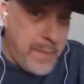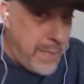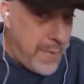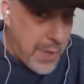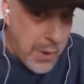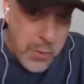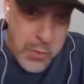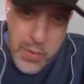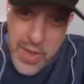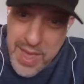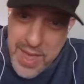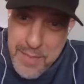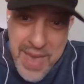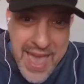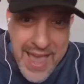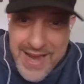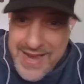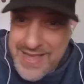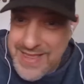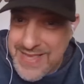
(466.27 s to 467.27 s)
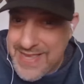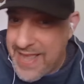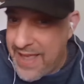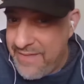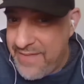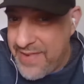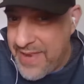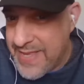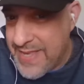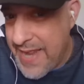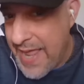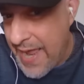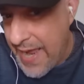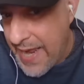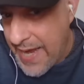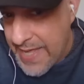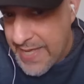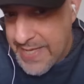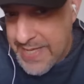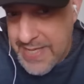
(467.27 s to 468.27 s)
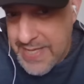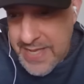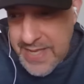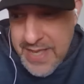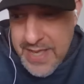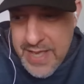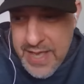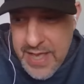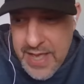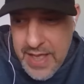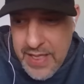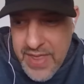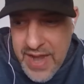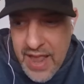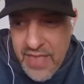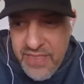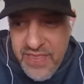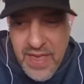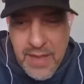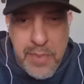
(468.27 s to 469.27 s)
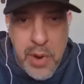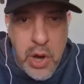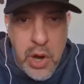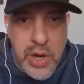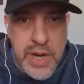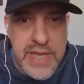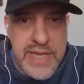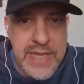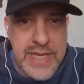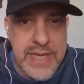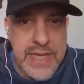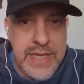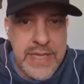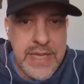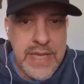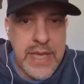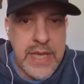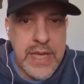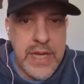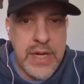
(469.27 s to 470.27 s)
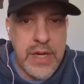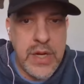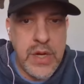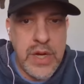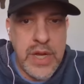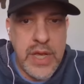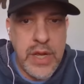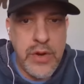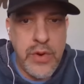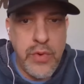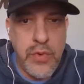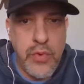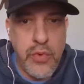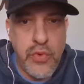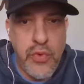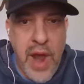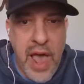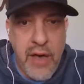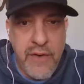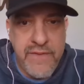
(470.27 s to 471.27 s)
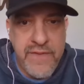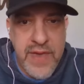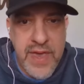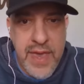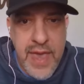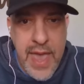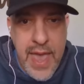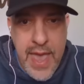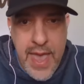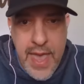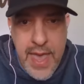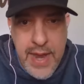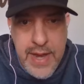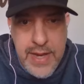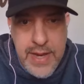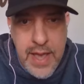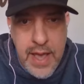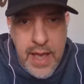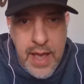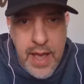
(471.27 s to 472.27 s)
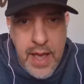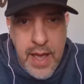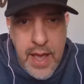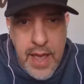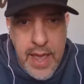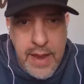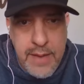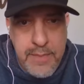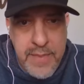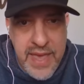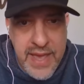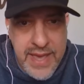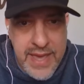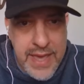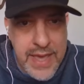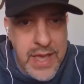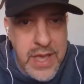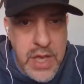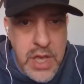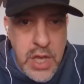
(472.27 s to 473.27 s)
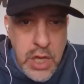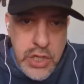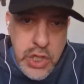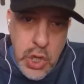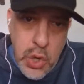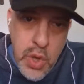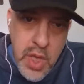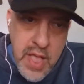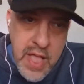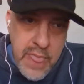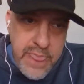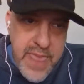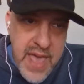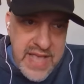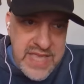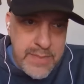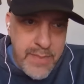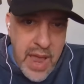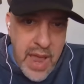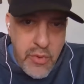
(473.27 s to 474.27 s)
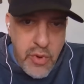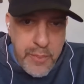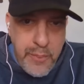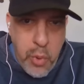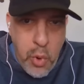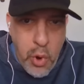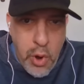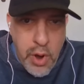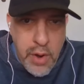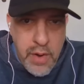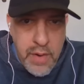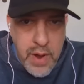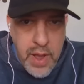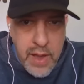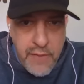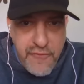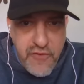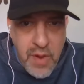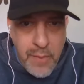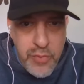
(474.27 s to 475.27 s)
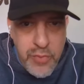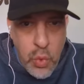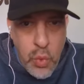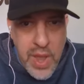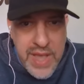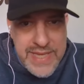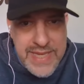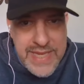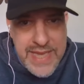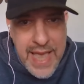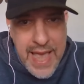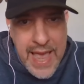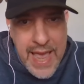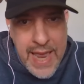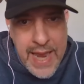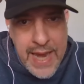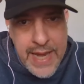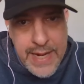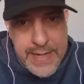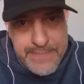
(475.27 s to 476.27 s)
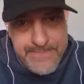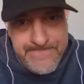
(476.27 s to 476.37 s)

you know, way back in the 70s and 80s uh, that I think Barney sees in in Ralphie and uh, and Mickey. So that's my report uh, from the West Side.